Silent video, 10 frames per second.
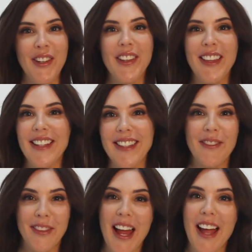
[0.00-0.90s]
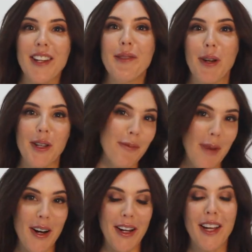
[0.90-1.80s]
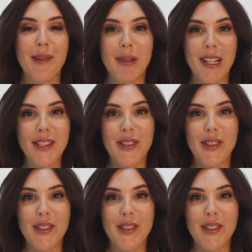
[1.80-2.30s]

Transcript: you know, that's even added when you're marrying a complete